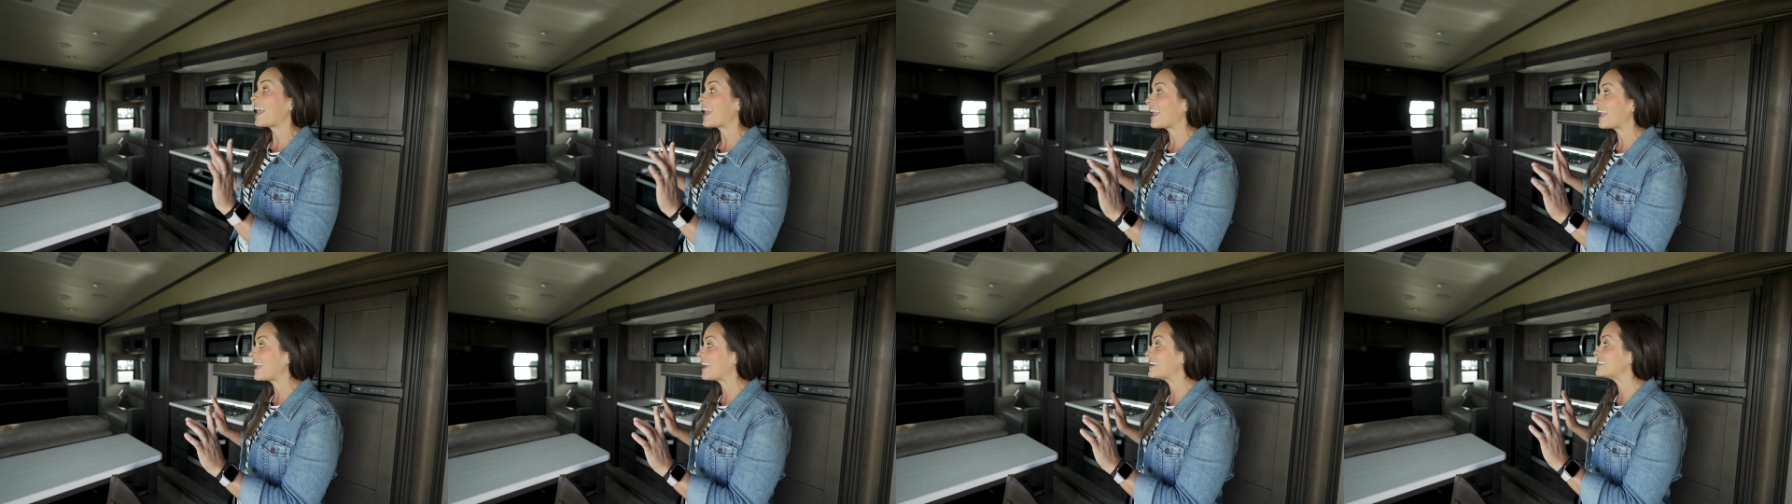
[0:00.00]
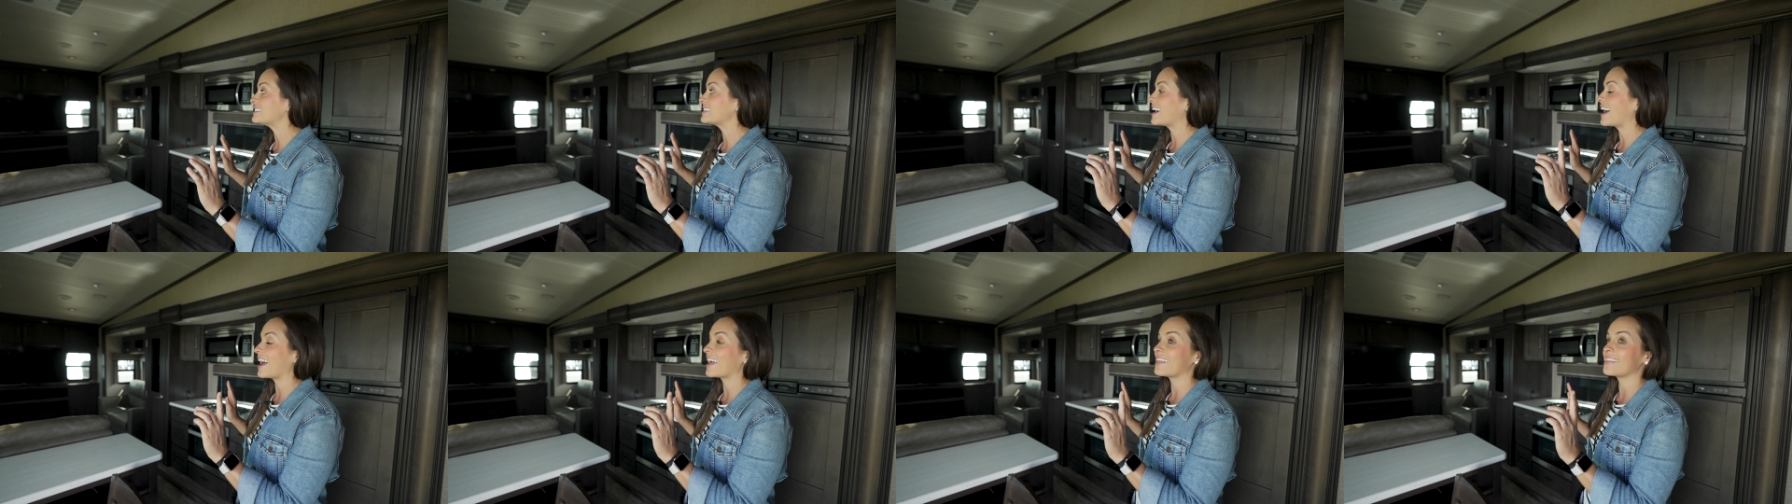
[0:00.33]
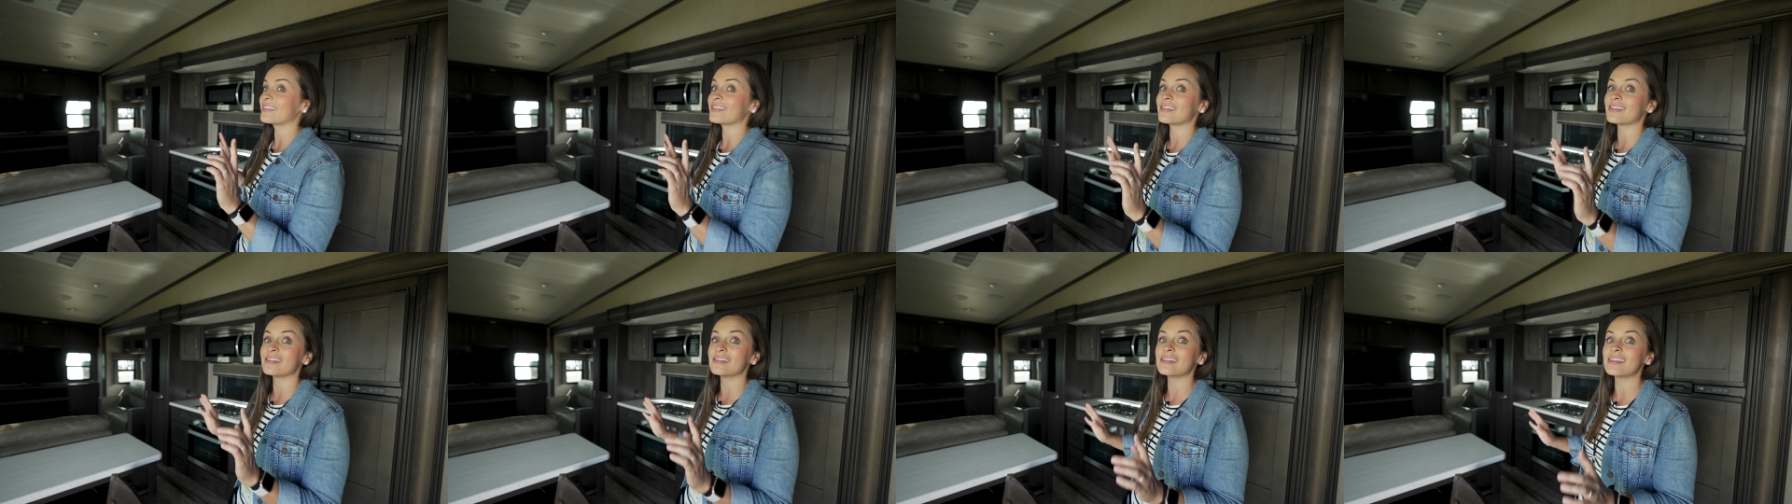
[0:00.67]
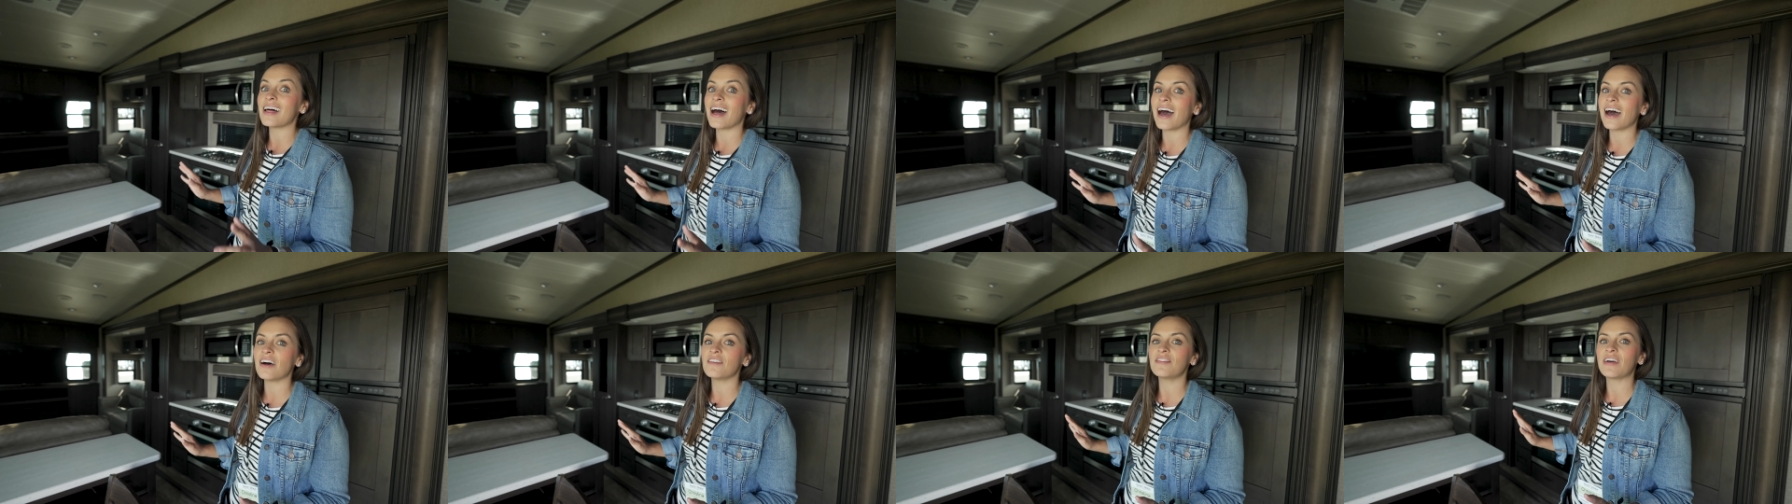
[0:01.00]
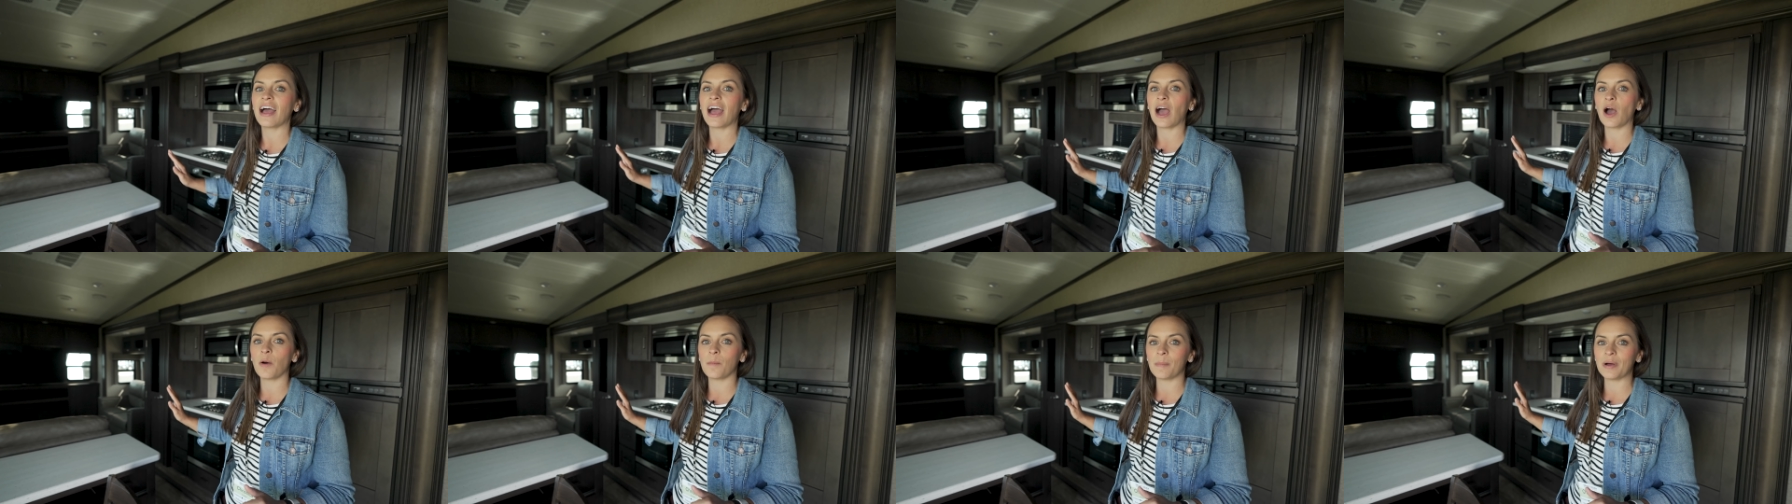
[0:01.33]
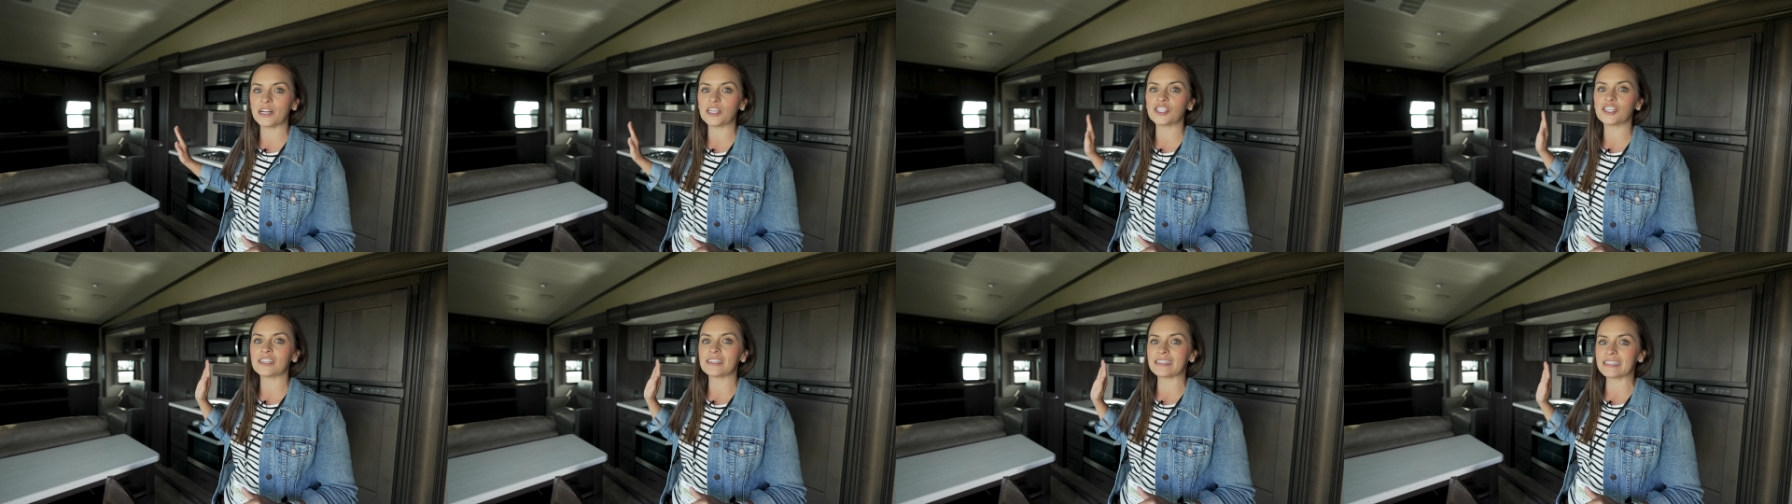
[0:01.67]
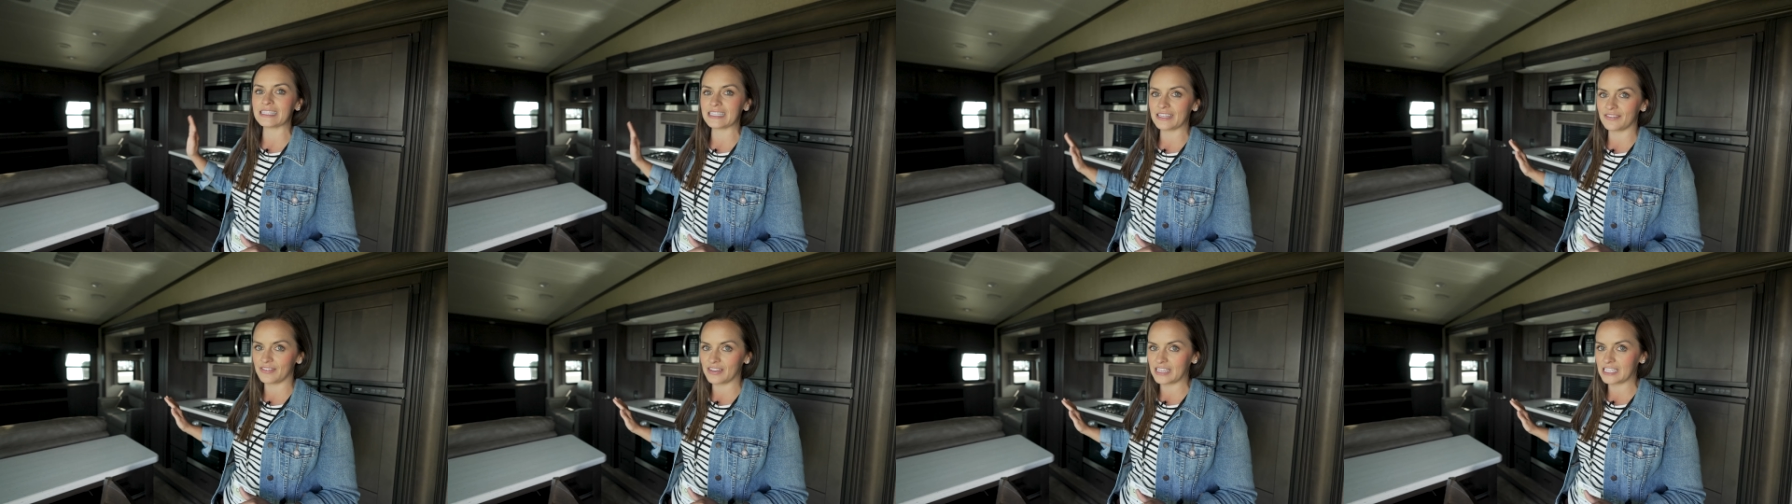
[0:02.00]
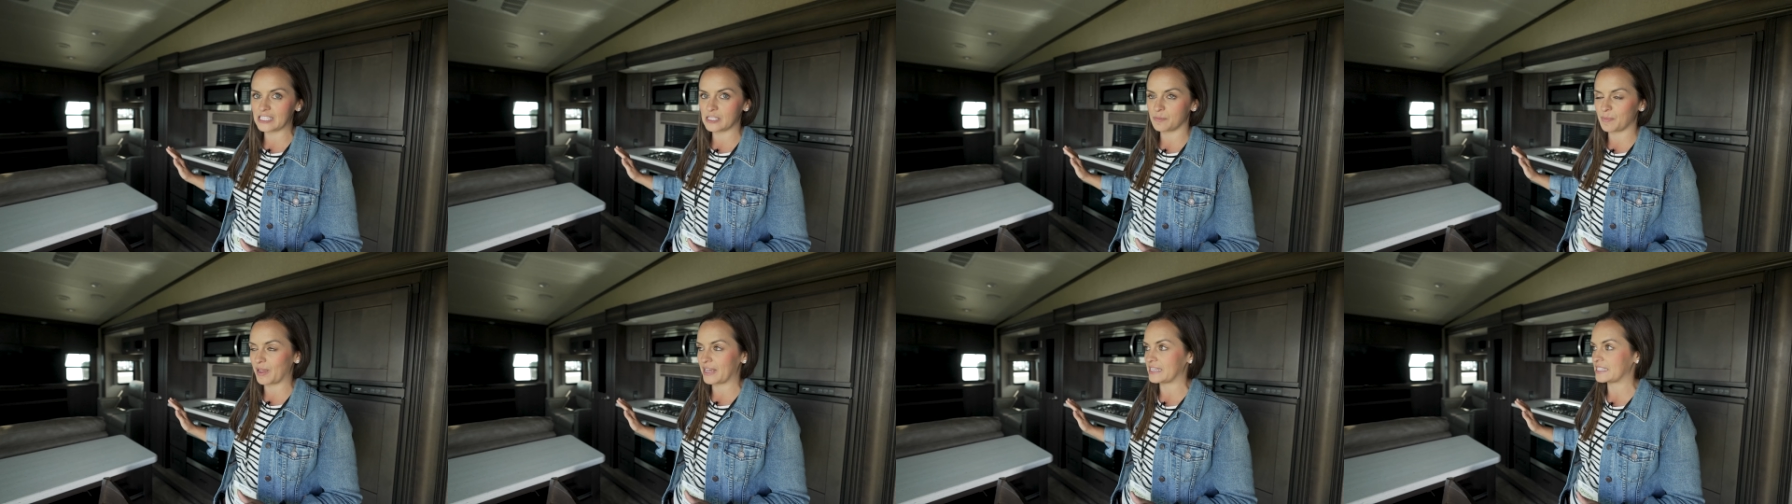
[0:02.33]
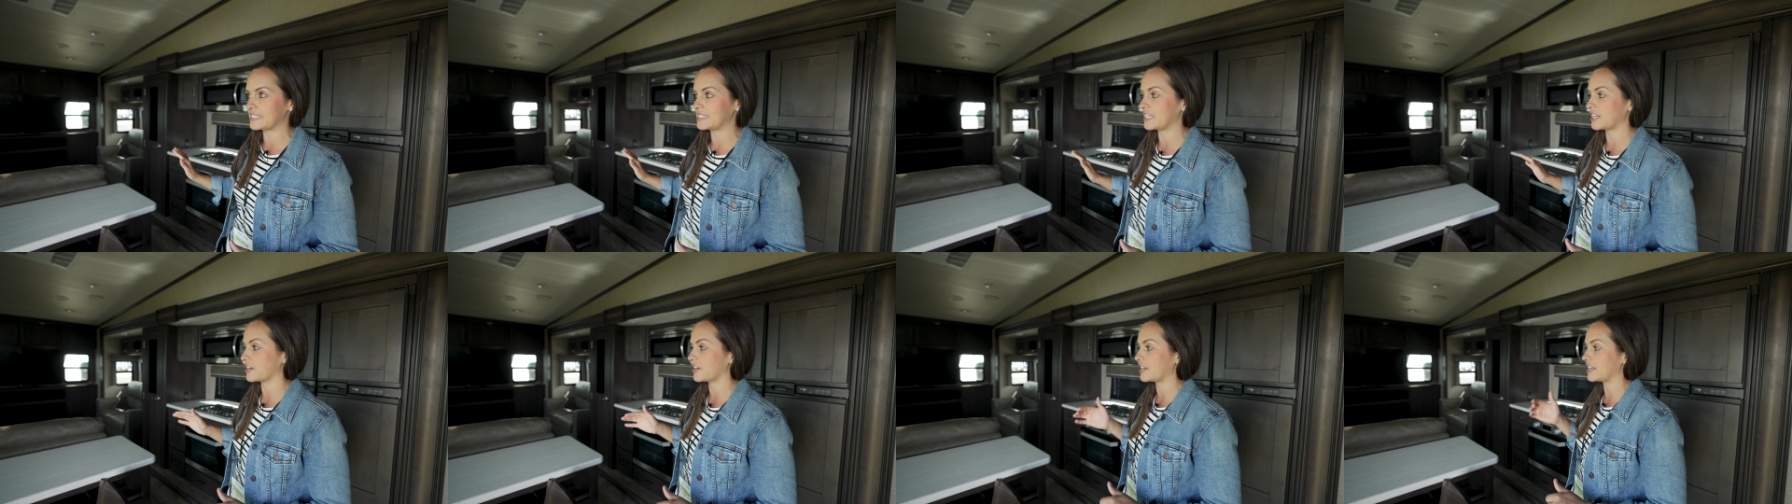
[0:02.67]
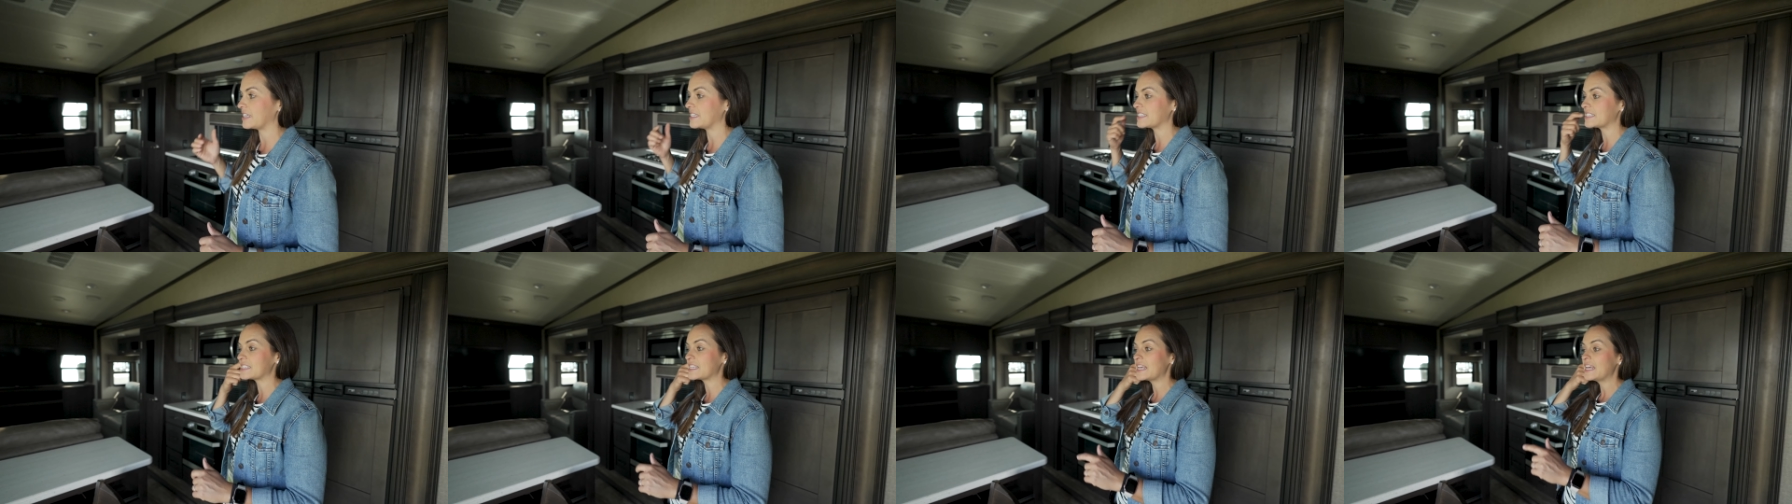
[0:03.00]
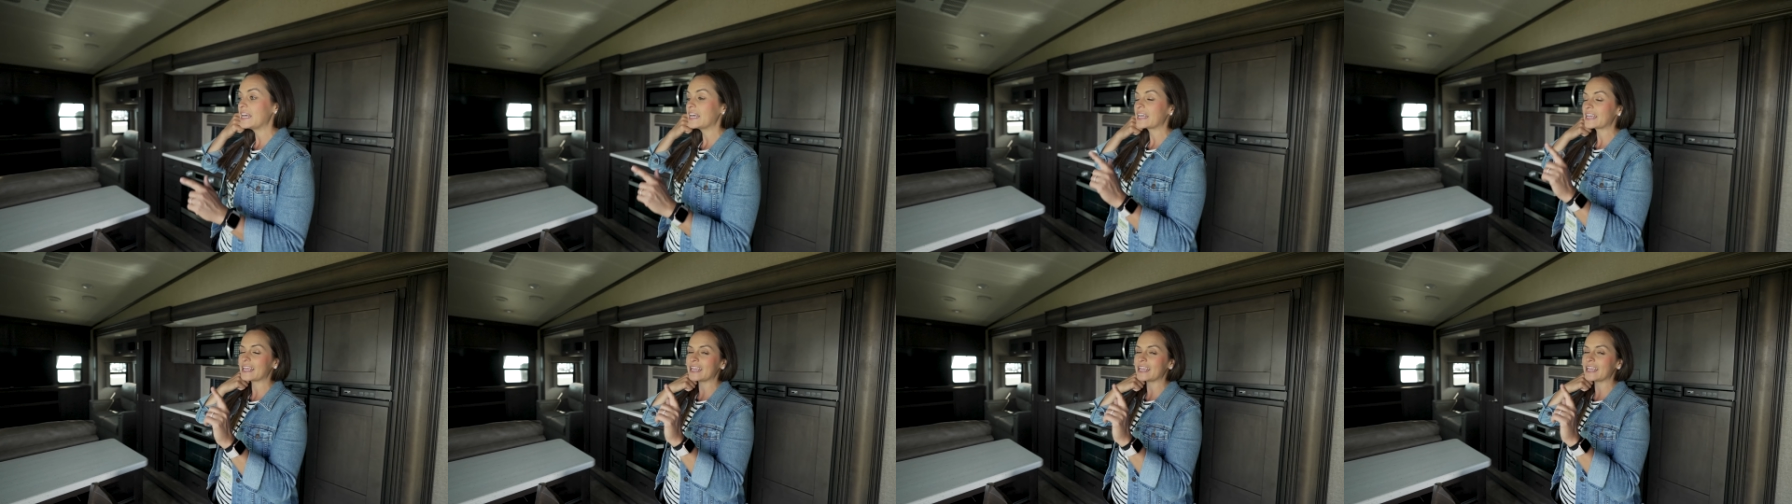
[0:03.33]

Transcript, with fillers: And I love how much living space there is.